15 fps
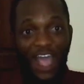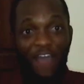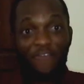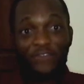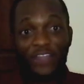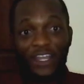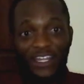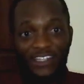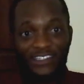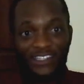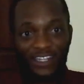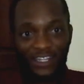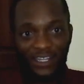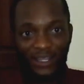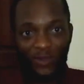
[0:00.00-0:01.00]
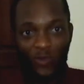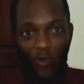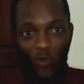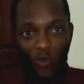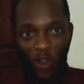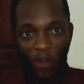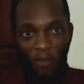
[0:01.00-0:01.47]
after listening,
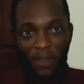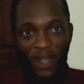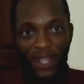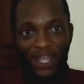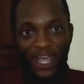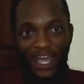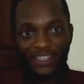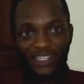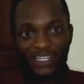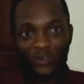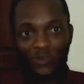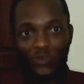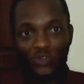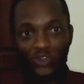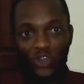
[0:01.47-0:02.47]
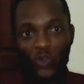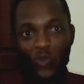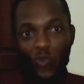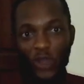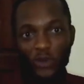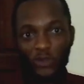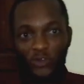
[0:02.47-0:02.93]
we'll come back and then we'll talk
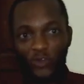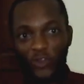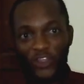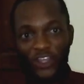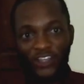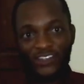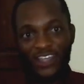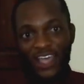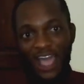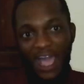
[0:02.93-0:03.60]
one or two things